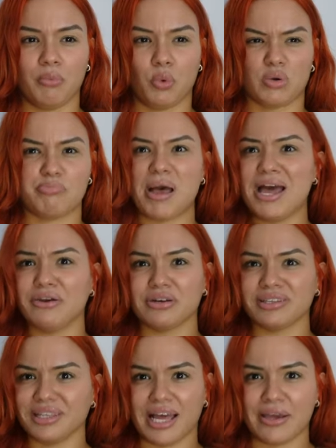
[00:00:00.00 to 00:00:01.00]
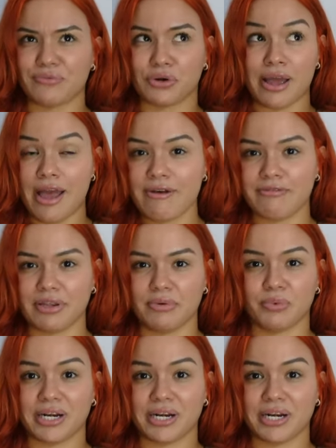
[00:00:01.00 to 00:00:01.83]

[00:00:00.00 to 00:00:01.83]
or better in life or heaven,